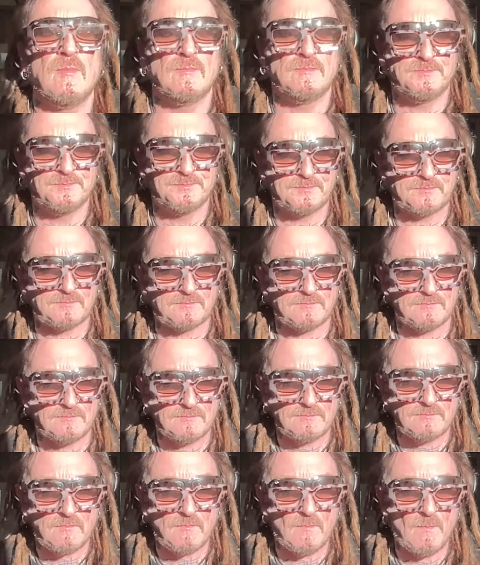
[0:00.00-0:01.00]
album.
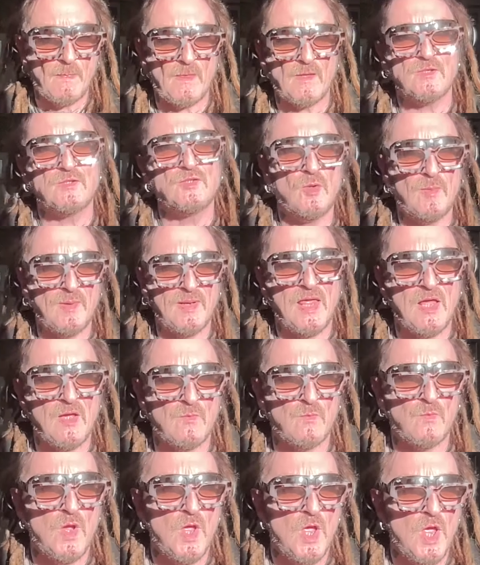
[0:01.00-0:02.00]
This double
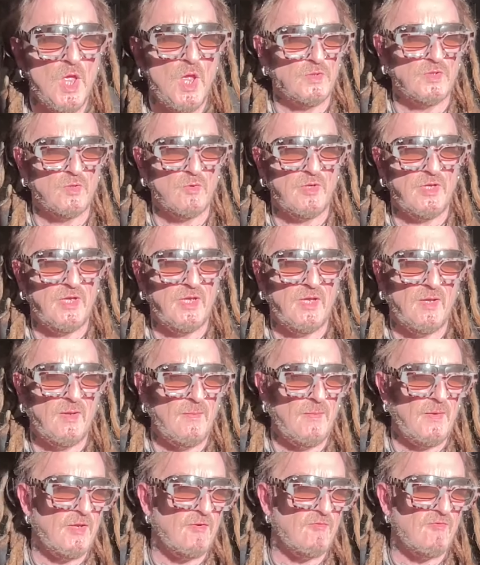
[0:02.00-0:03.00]
album was going to
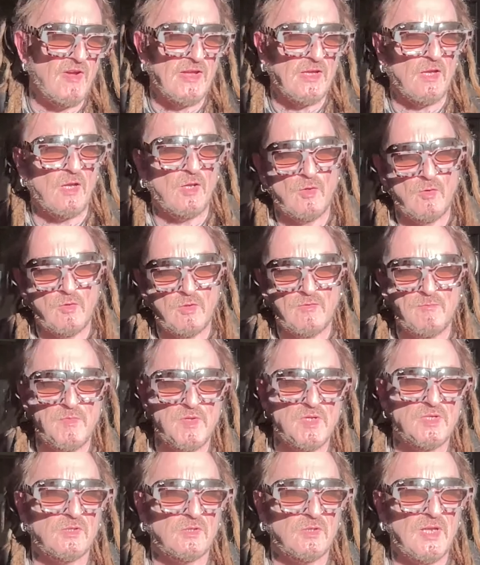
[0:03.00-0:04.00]
invite a load
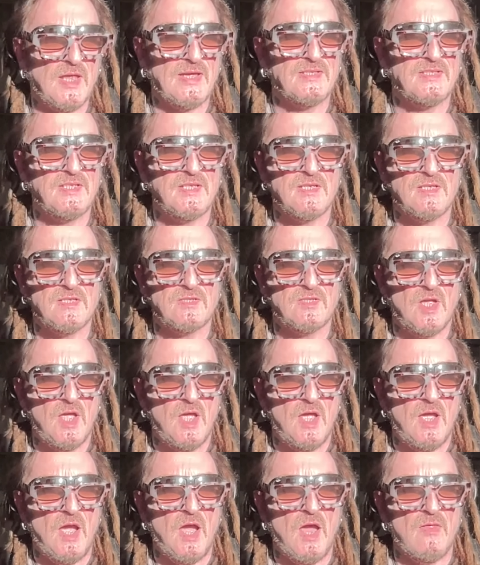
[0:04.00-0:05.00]
of musical ideas,
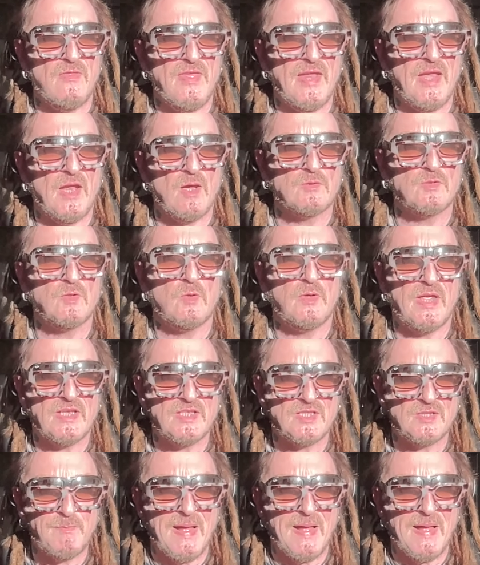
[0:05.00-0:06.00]
and then I was going
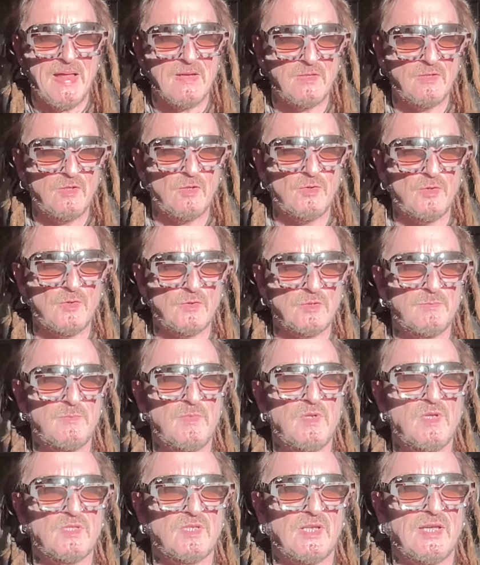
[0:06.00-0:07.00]
to expand on those
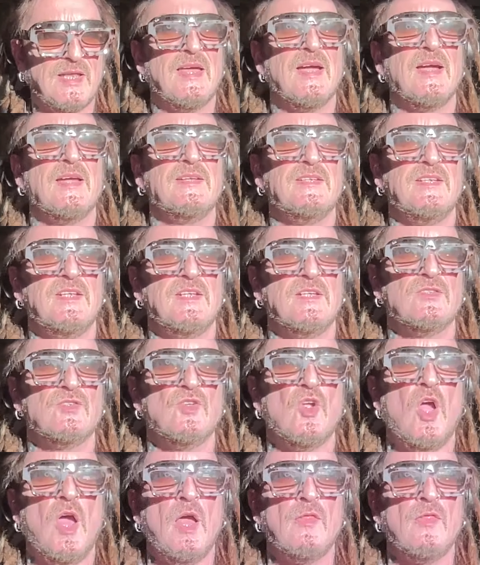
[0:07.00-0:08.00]
musical
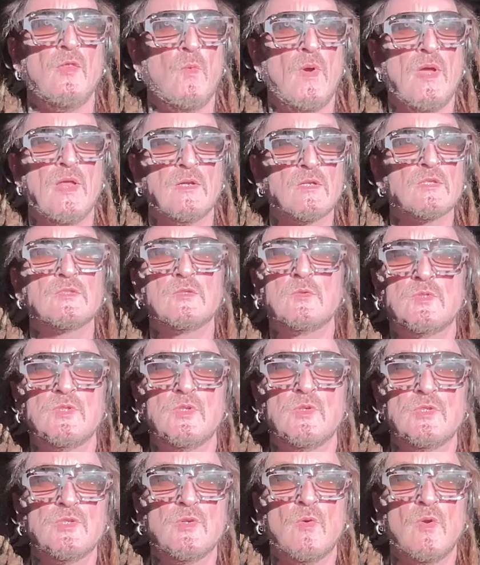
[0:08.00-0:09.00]
ideas. And the Wildhearts was
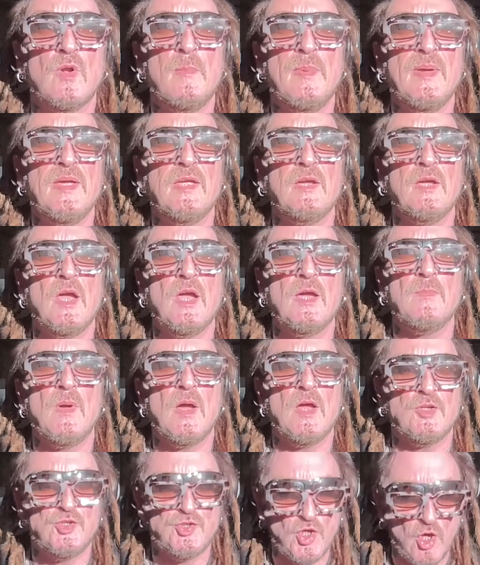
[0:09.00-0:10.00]
just going to be a
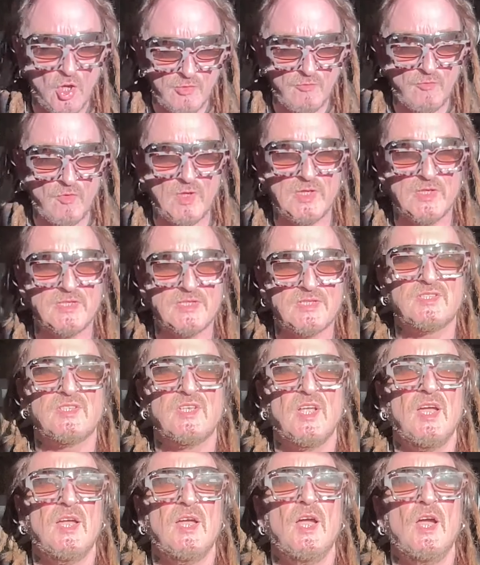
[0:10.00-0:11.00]

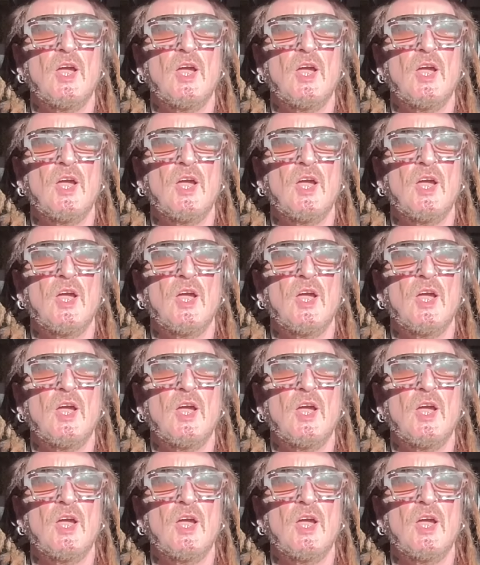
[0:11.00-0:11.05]
genreless